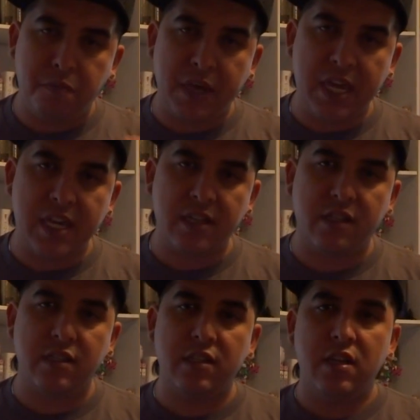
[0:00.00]

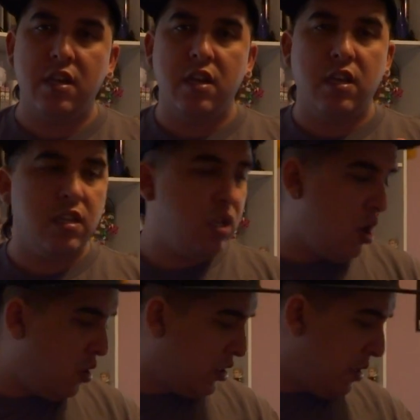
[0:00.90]
pinks,
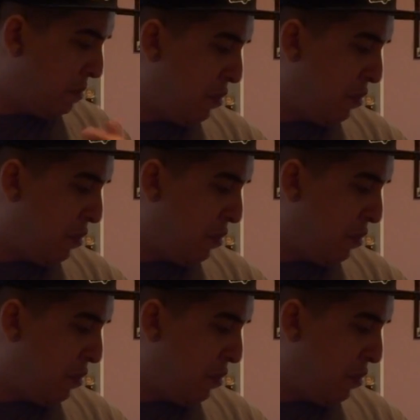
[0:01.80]
some